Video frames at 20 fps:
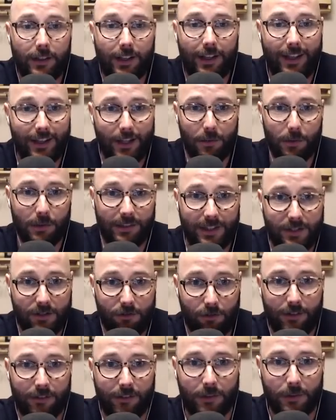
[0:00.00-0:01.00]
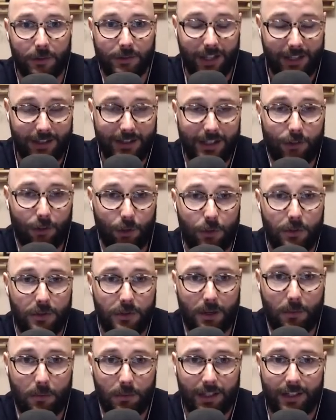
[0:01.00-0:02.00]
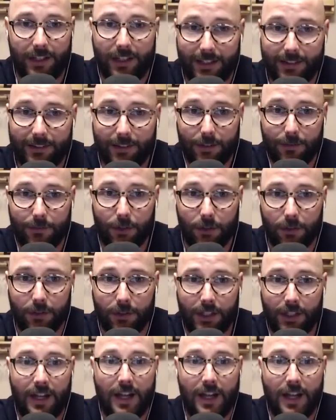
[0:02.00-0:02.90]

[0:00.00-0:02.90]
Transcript: and they were disgruntled and they told someone in an interview.